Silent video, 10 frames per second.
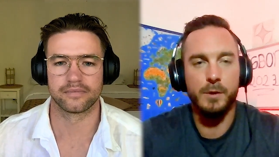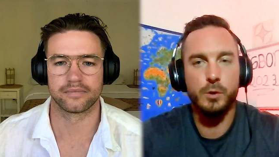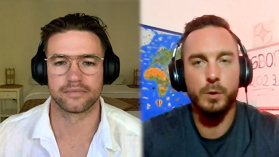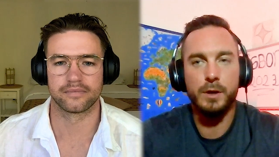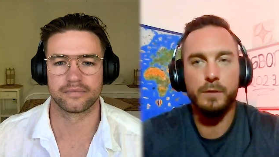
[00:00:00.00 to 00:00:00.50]

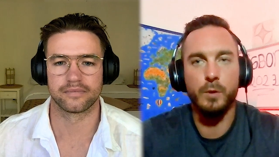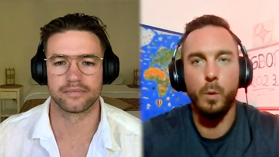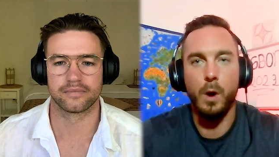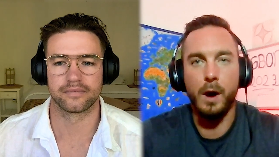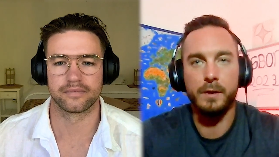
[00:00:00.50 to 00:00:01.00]
Speaker 1: majority of the
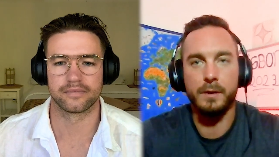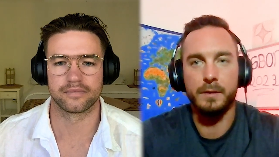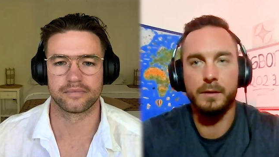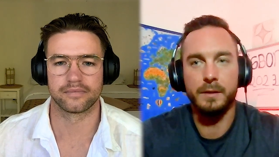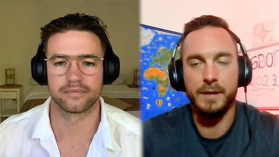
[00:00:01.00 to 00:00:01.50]

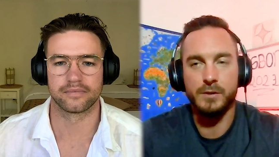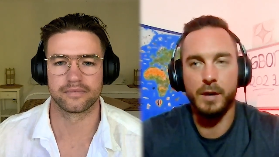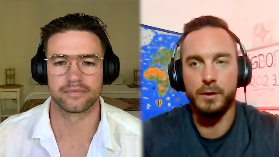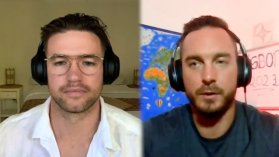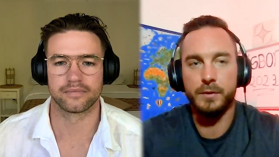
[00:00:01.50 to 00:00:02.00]
water that's
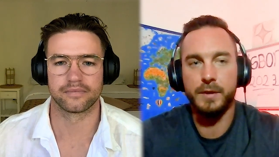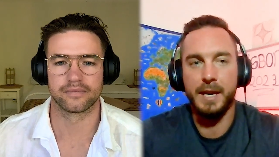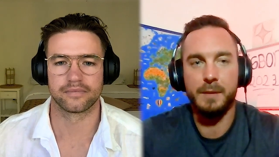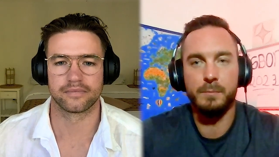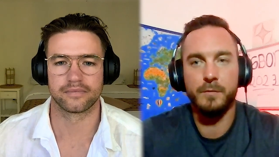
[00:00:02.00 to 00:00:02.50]
on Earth
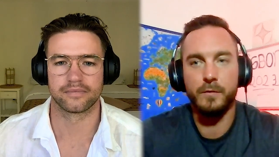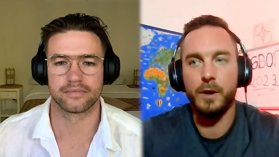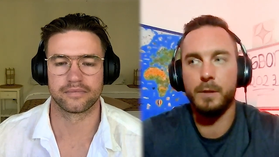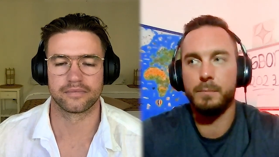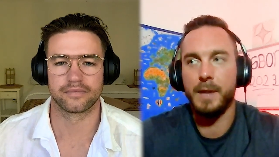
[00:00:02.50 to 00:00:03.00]
came
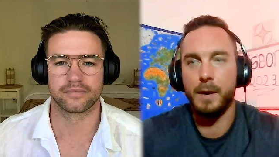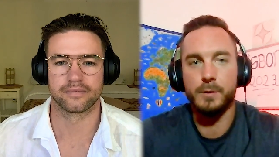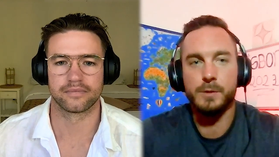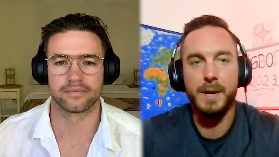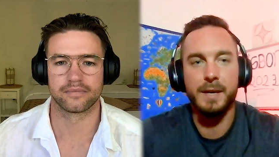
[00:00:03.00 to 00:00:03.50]
from
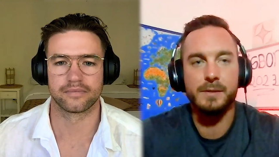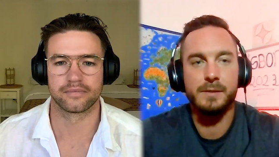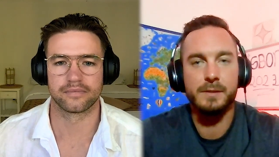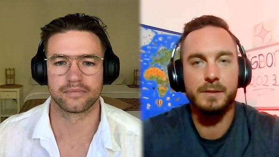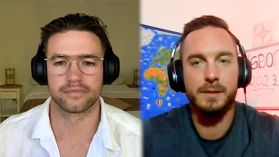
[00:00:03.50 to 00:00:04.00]
outer
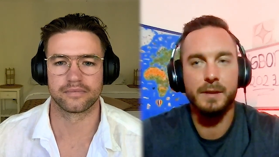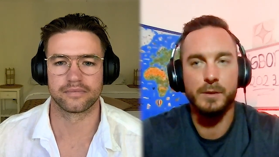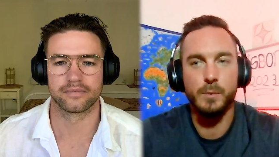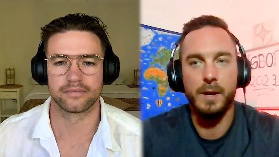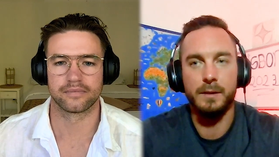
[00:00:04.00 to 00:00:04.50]
space
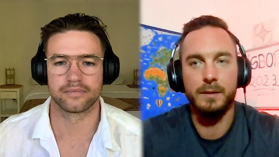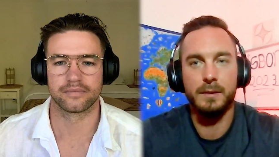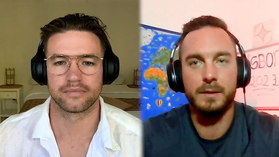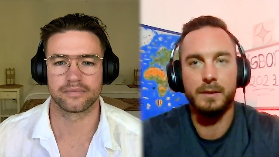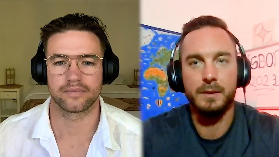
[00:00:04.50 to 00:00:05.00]
as well.
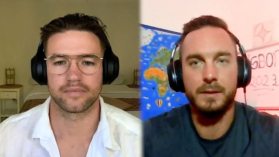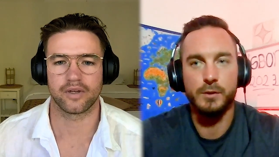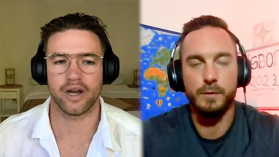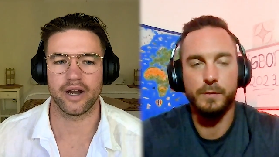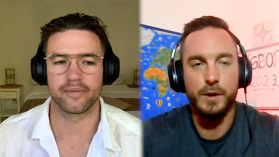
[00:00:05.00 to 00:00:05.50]

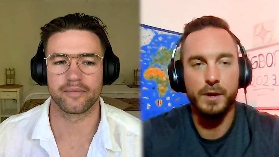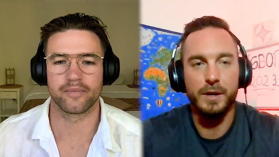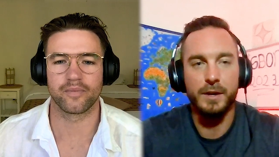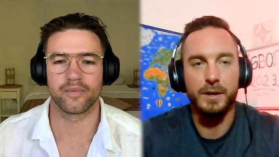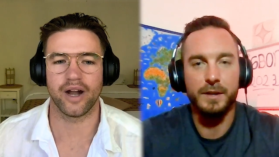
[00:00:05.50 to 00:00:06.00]
So right.
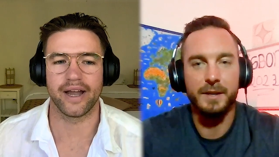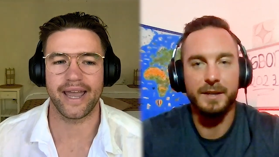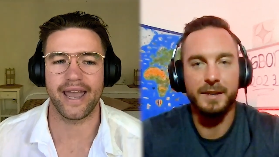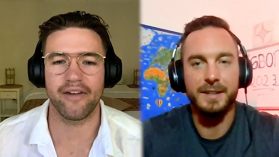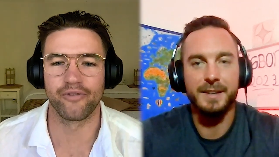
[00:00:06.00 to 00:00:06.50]
Speaker 2: right.
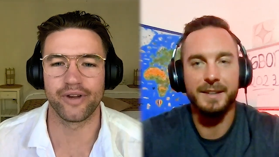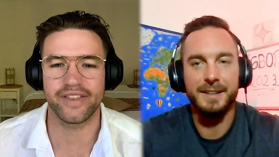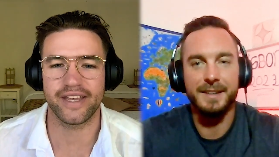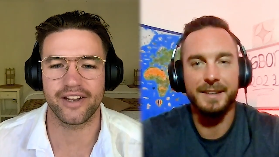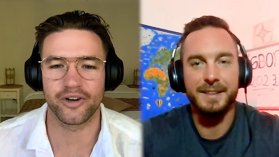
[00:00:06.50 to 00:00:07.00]

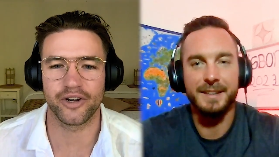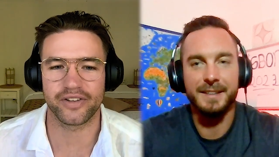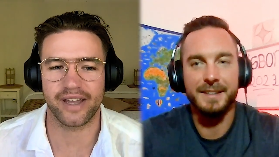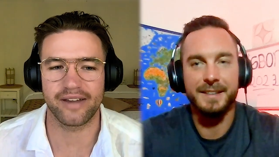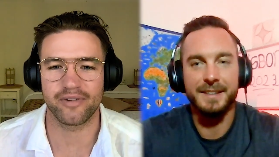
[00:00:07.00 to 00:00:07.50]
Everything on
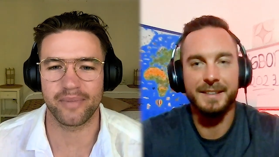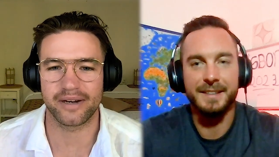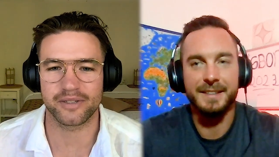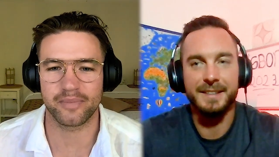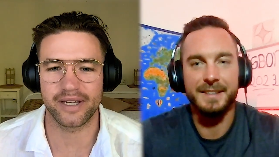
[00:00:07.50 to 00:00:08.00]
Earth came from
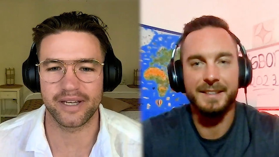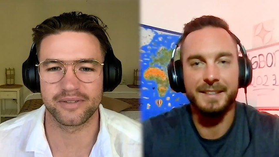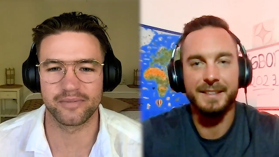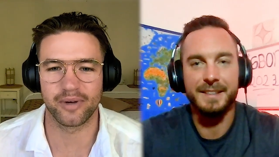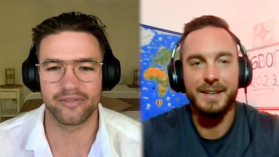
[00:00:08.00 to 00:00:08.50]
outer
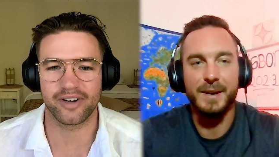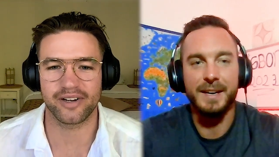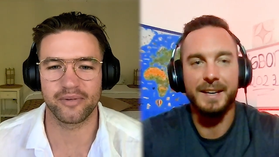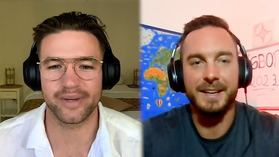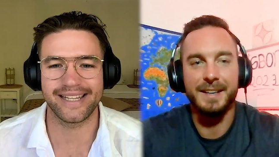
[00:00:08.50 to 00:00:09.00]
space. Well, I
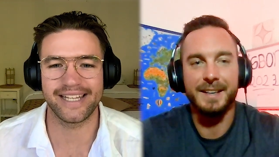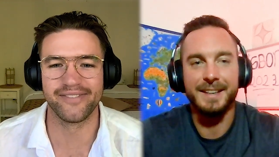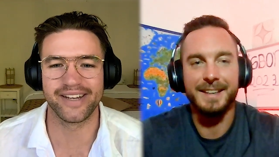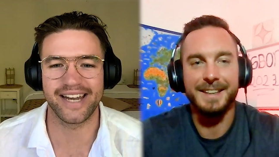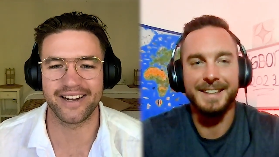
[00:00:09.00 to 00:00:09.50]
mean, we live
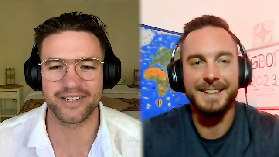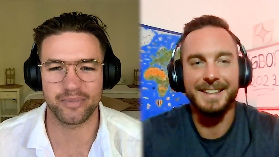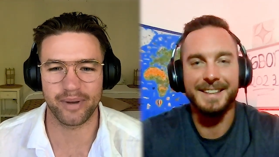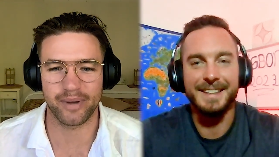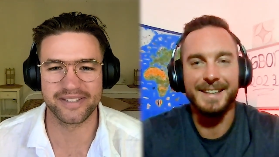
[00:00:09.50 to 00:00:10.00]
in outer
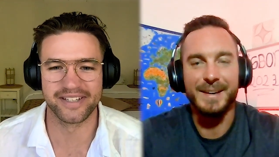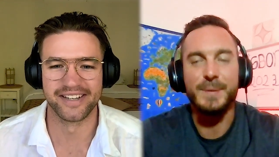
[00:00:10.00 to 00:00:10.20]
space.